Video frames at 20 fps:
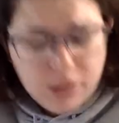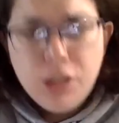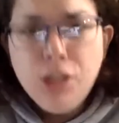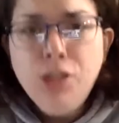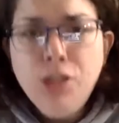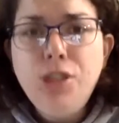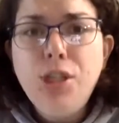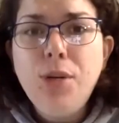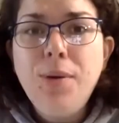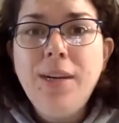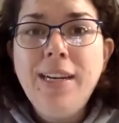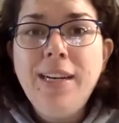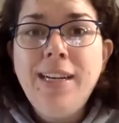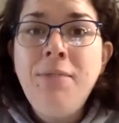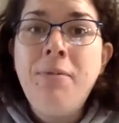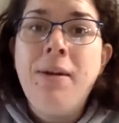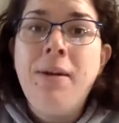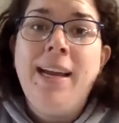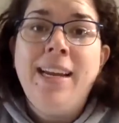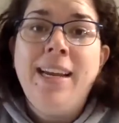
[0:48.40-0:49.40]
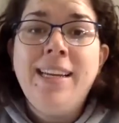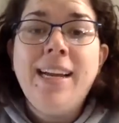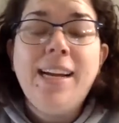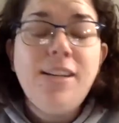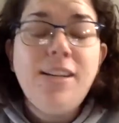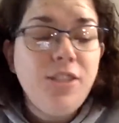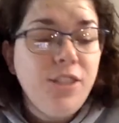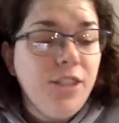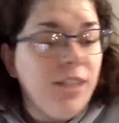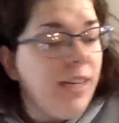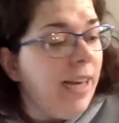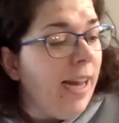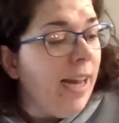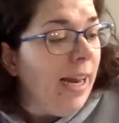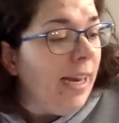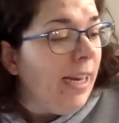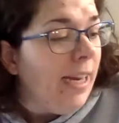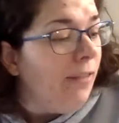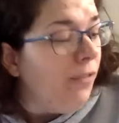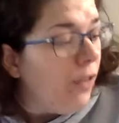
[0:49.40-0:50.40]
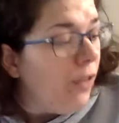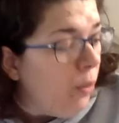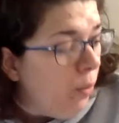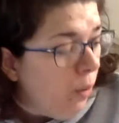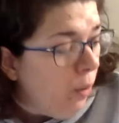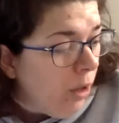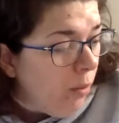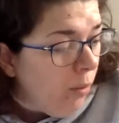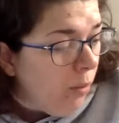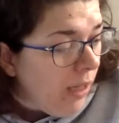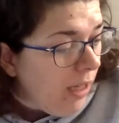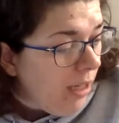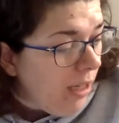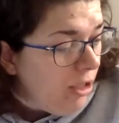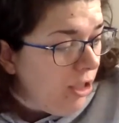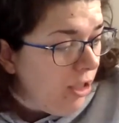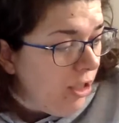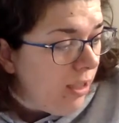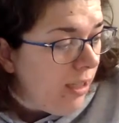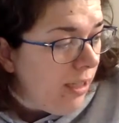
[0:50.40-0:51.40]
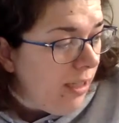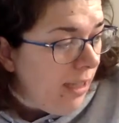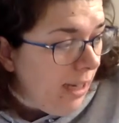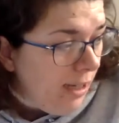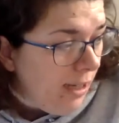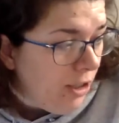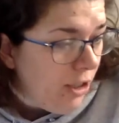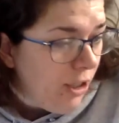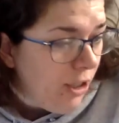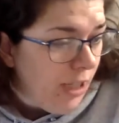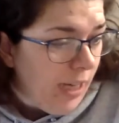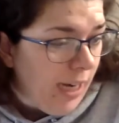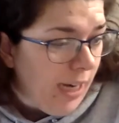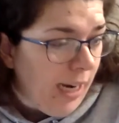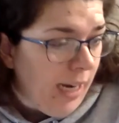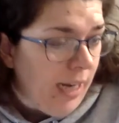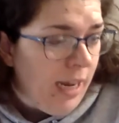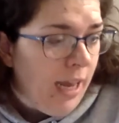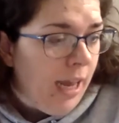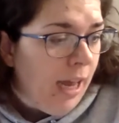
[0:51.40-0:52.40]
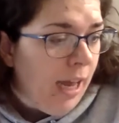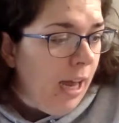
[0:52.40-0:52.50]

so, anyway, yesterday, if you weren't with us yesterday,